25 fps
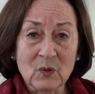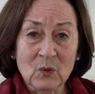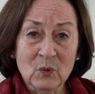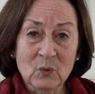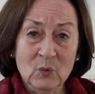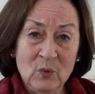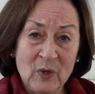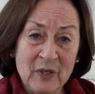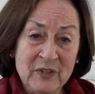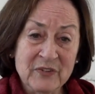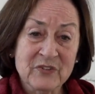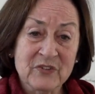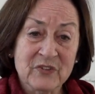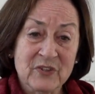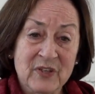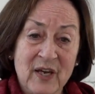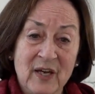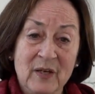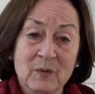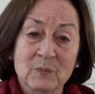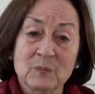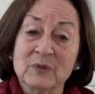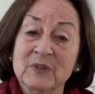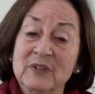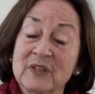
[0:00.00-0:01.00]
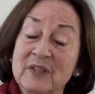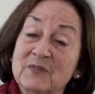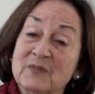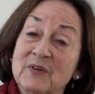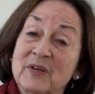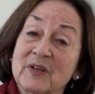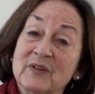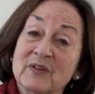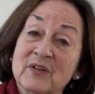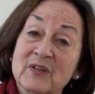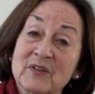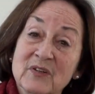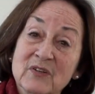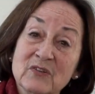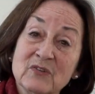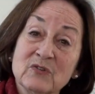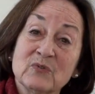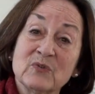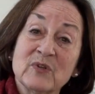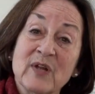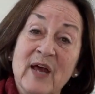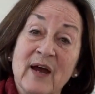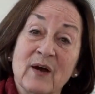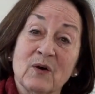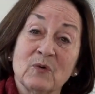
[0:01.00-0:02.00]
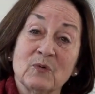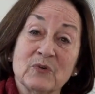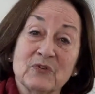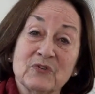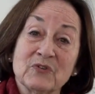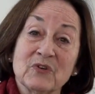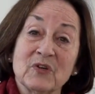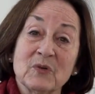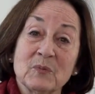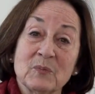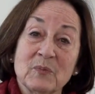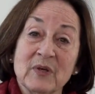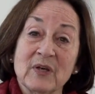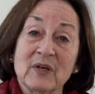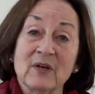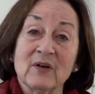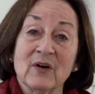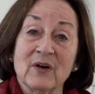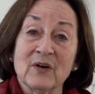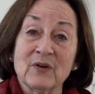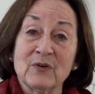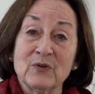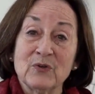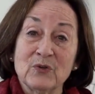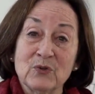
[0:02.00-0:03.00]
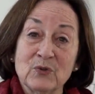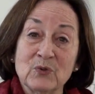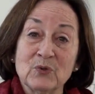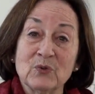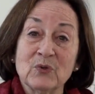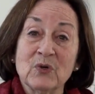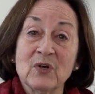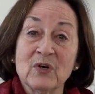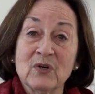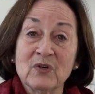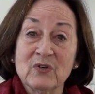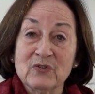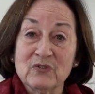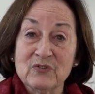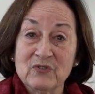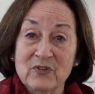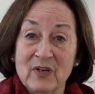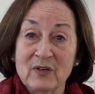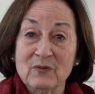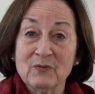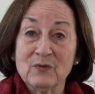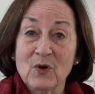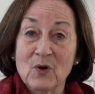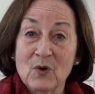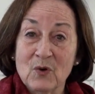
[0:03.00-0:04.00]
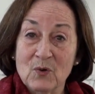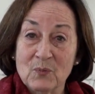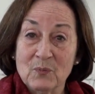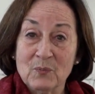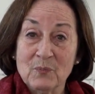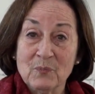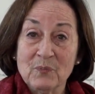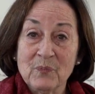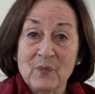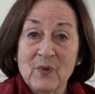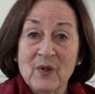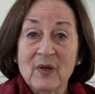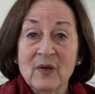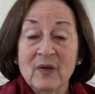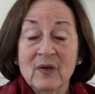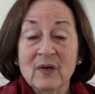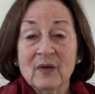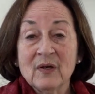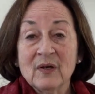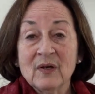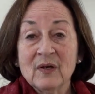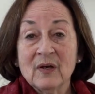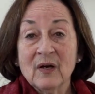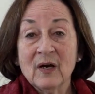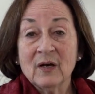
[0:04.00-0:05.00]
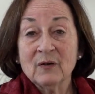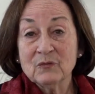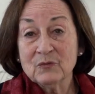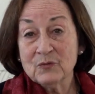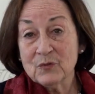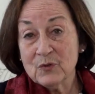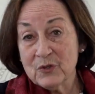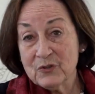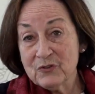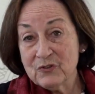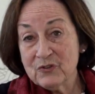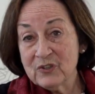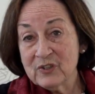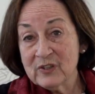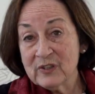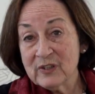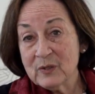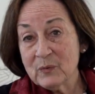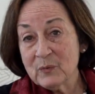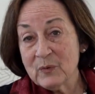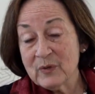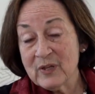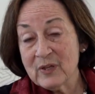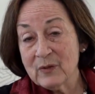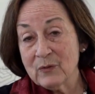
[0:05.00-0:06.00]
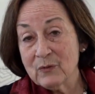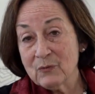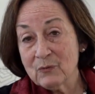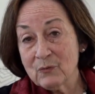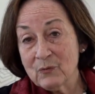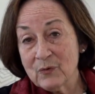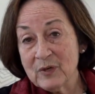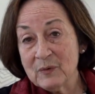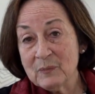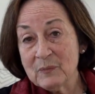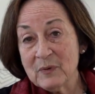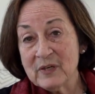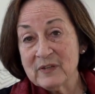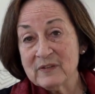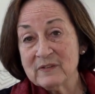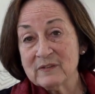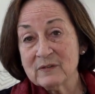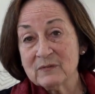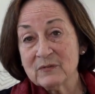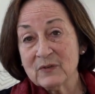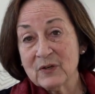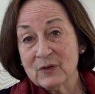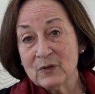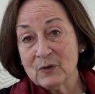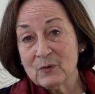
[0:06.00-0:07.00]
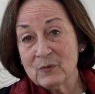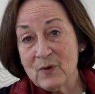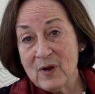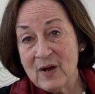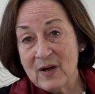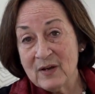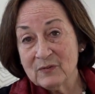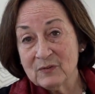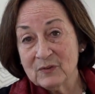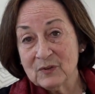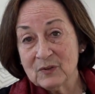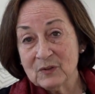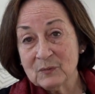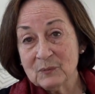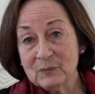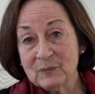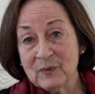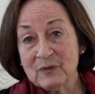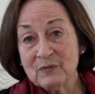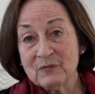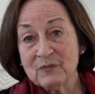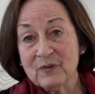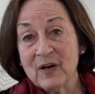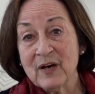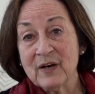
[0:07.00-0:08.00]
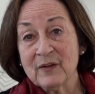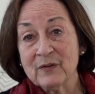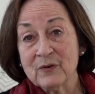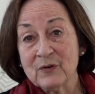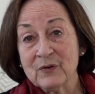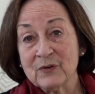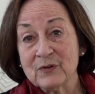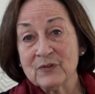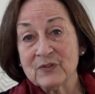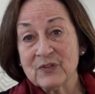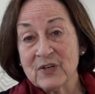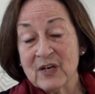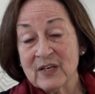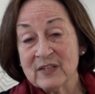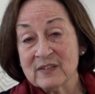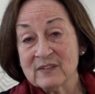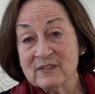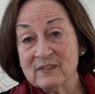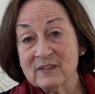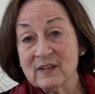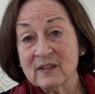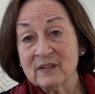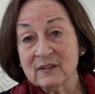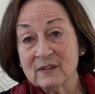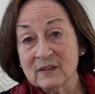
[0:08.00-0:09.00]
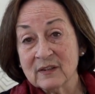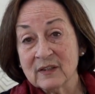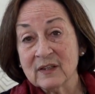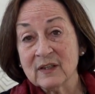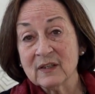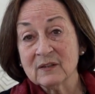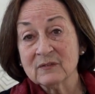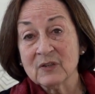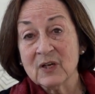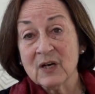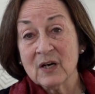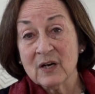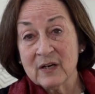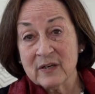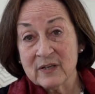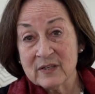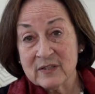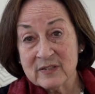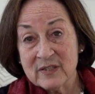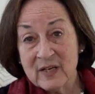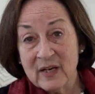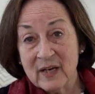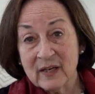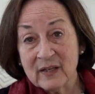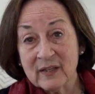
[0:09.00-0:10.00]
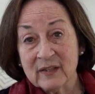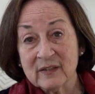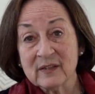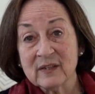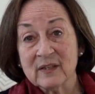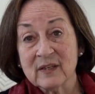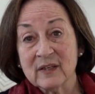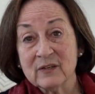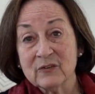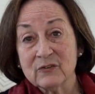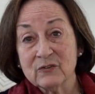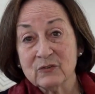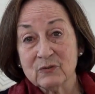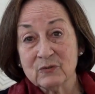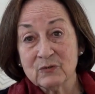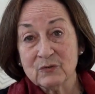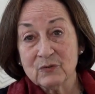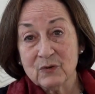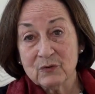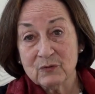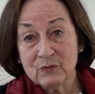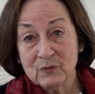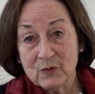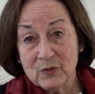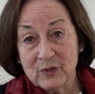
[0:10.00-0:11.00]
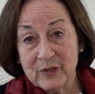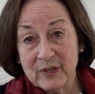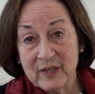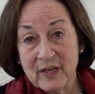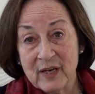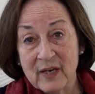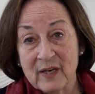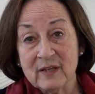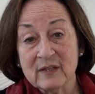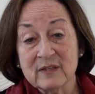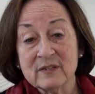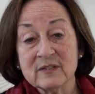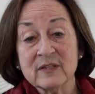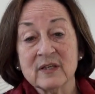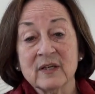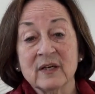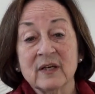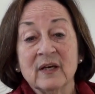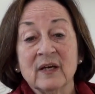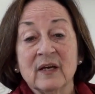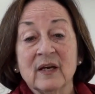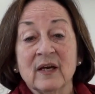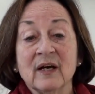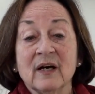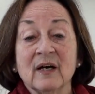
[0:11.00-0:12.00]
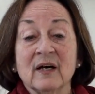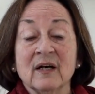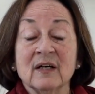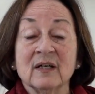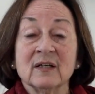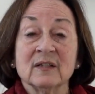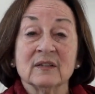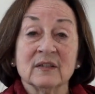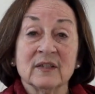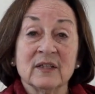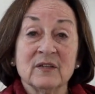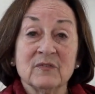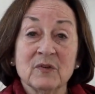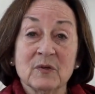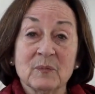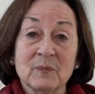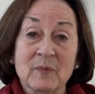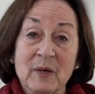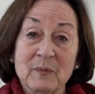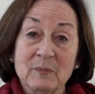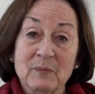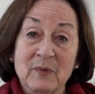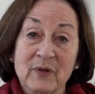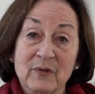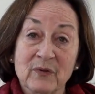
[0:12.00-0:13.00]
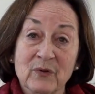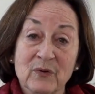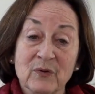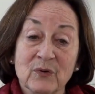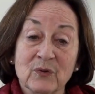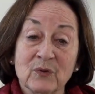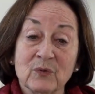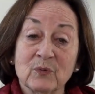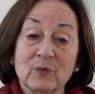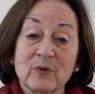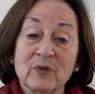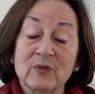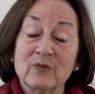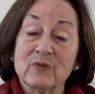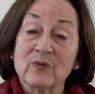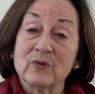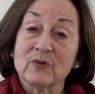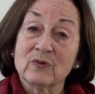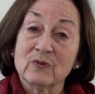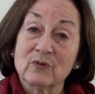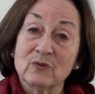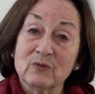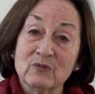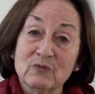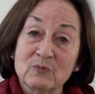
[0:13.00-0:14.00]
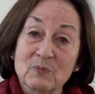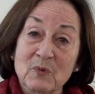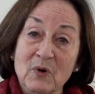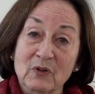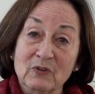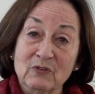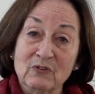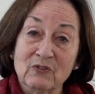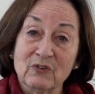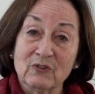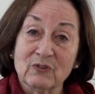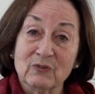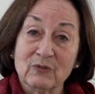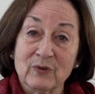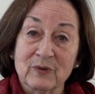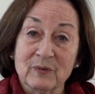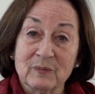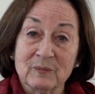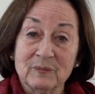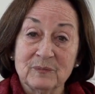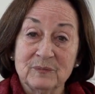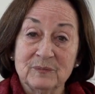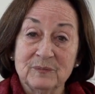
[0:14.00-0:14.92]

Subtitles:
once again believing that this now was going to be our new safe home. Unfortunately, within 3 months of our arrival, my father died suddenly of a heart attack at the age of 48, leaving my mother with 2 small children.